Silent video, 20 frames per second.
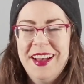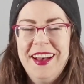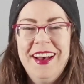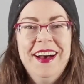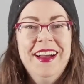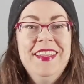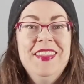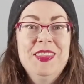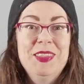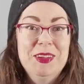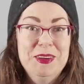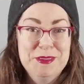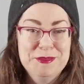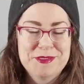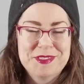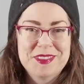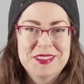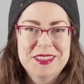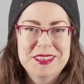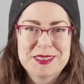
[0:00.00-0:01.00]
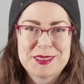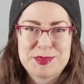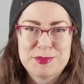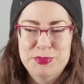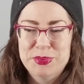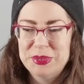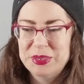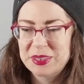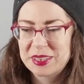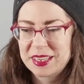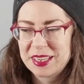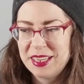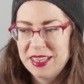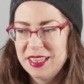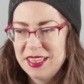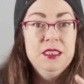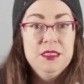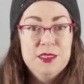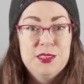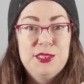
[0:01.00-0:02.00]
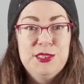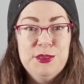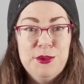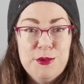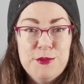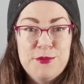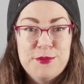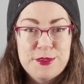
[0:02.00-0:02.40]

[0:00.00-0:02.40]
I loved this book. It's so